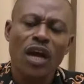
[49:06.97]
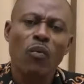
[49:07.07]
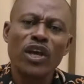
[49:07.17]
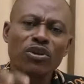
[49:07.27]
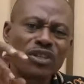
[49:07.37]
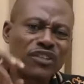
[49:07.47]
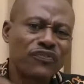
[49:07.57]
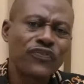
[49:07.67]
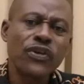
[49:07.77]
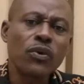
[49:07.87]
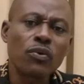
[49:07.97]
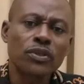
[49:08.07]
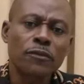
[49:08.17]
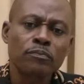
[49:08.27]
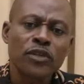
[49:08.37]
when you
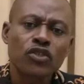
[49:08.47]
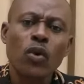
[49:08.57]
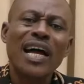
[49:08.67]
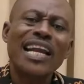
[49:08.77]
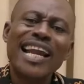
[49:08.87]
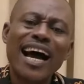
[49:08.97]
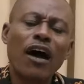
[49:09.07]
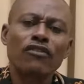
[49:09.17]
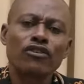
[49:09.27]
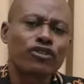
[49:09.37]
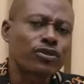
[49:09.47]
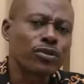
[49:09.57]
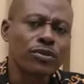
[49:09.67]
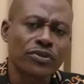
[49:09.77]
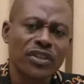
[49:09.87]
refuse to allow the
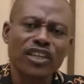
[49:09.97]
truth,